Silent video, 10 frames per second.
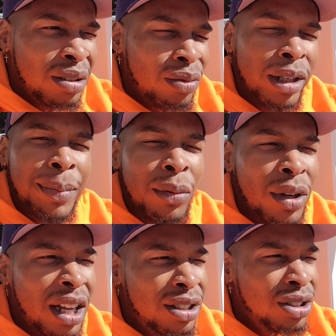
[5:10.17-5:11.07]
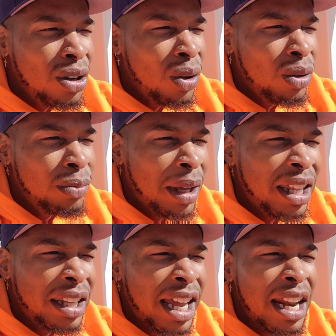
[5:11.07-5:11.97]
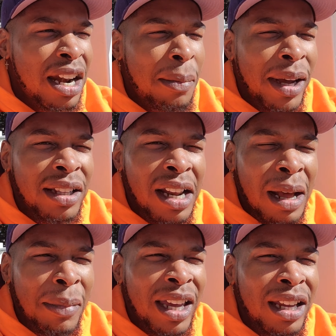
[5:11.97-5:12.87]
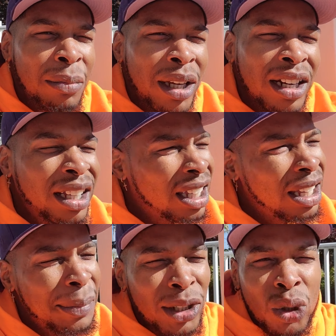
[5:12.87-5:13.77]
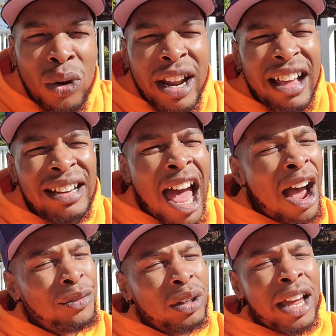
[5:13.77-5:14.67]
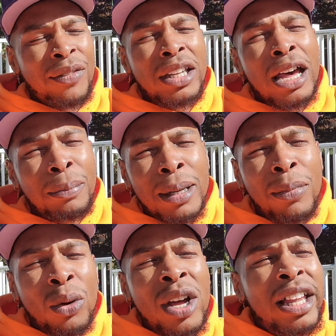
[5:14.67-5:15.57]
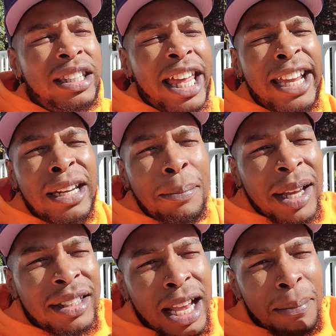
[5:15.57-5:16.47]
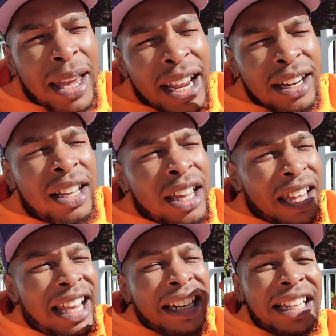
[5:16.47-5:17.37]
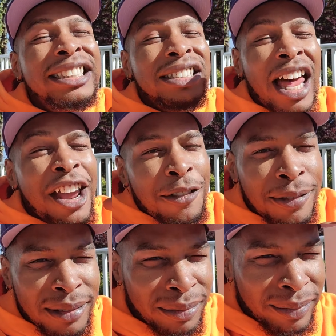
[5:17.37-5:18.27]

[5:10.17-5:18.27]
Reaping what I sow, laying in the bed that I made, man. I can't be doing that in the afterlife. A lot of people lay in the bed they made in this life.